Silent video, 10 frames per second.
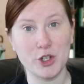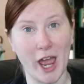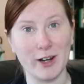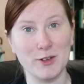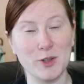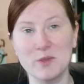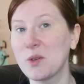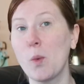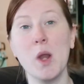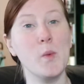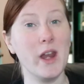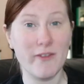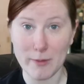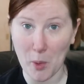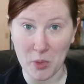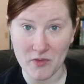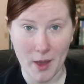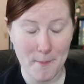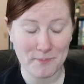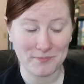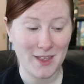shadow, so it's a win-win for both of them.